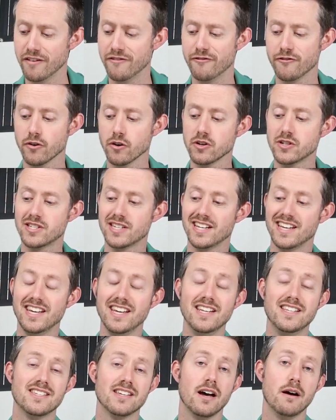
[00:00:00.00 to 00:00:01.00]
it first
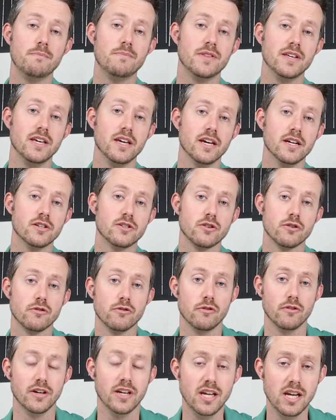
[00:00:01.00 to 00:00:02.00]
heats up the
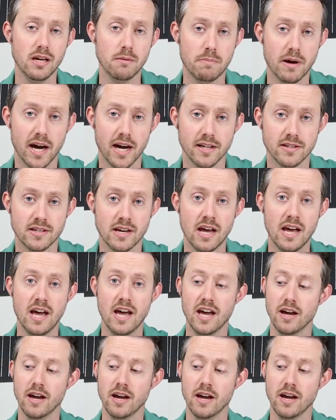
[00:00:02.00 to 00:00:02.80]
internal heating pads,